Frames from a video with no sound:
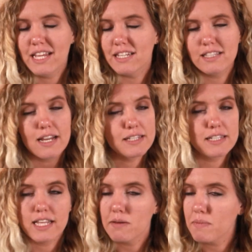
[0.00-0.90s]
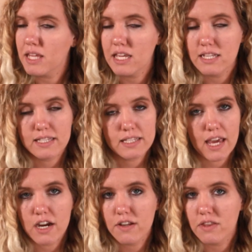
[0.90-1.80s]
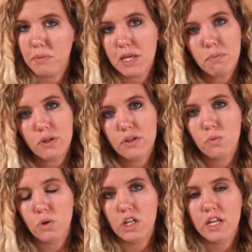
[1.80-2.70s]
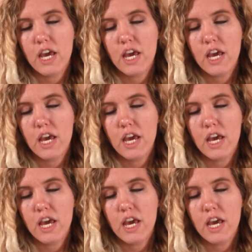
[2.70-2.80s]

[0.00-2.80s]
Doesn't necessarily mean he's scared of the people in the world,